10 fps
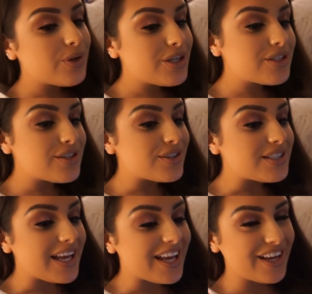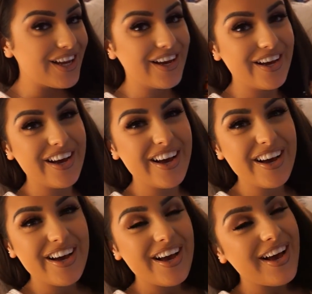What are you doing,
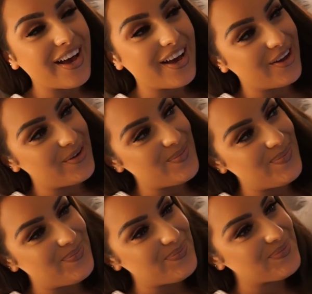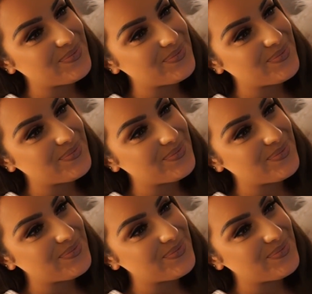Lottie?